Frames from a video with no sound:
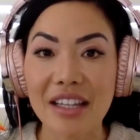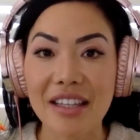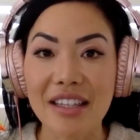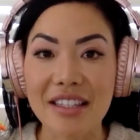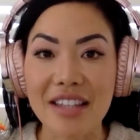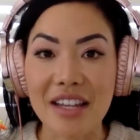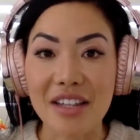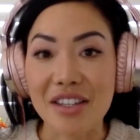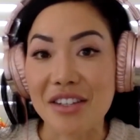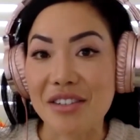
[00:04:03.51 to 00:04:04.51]
this day
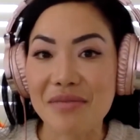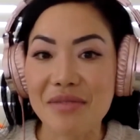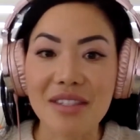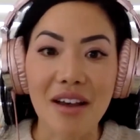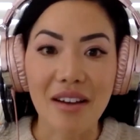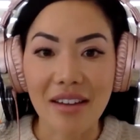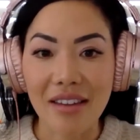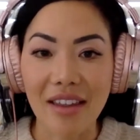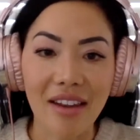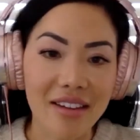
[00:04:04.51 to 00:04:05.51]
is going to suck.
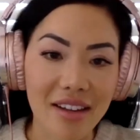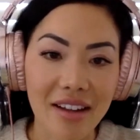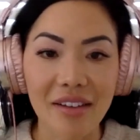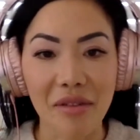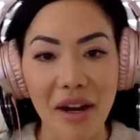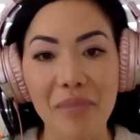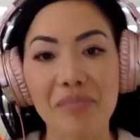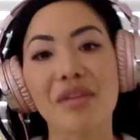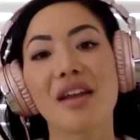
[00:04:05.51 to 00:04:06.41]
And then it did, right?